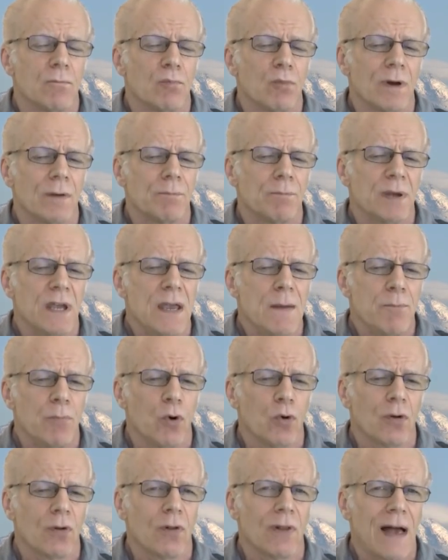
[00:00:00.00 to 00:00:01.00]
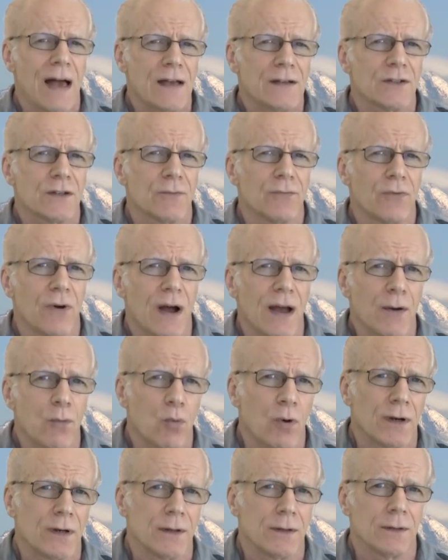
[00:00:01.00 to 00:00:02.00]
when people classify
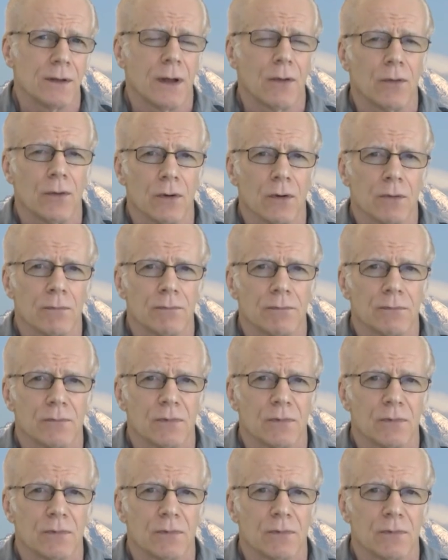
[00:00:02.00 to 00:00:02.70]
one another,